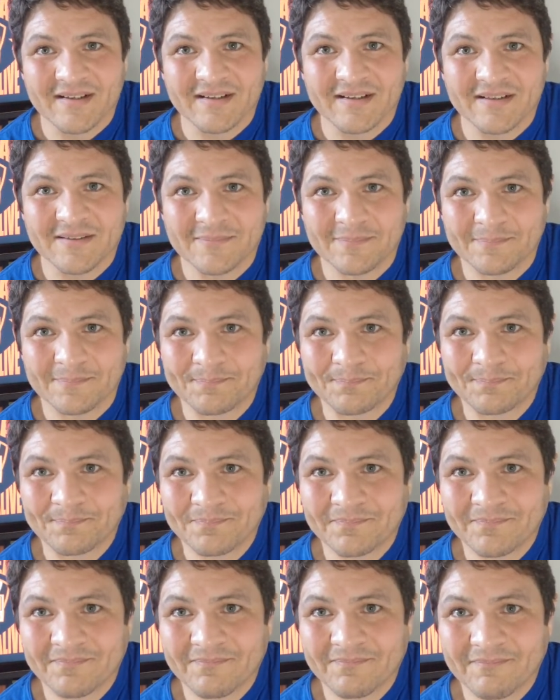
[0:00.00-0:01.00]
Um,
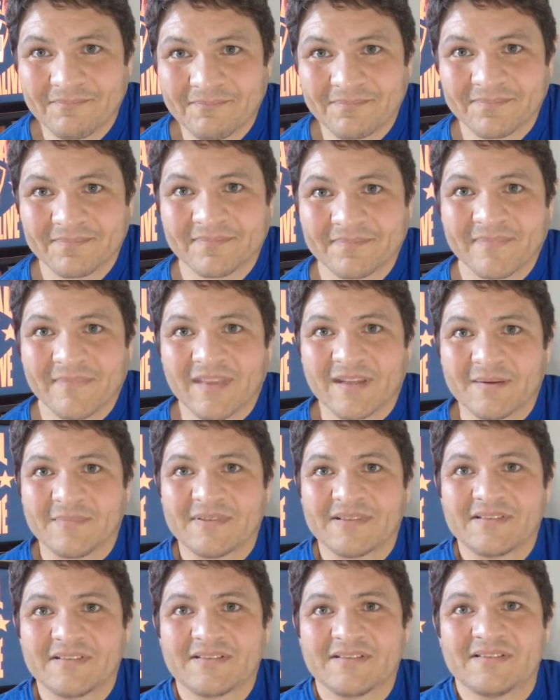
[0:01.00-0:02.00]

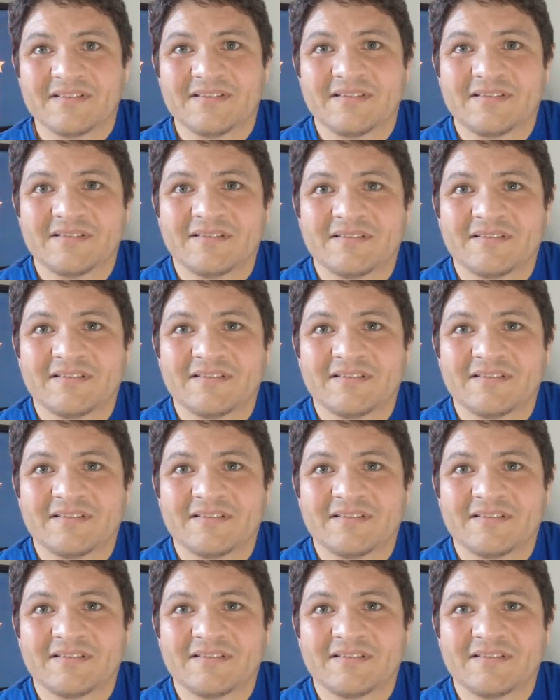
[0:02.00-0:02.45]
Let me see.